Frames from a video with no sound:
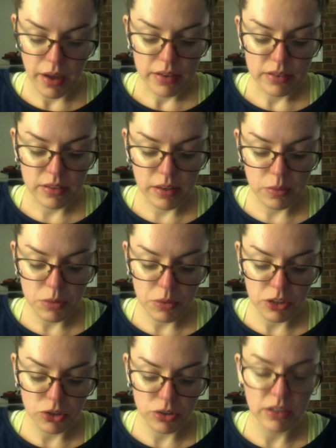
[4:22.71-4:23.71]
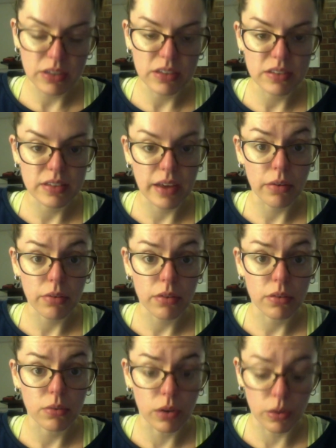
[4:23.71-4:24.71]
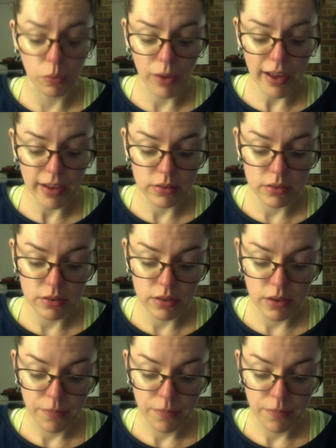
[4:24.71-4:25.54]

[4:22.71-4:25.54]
seemed to be trickling south or west.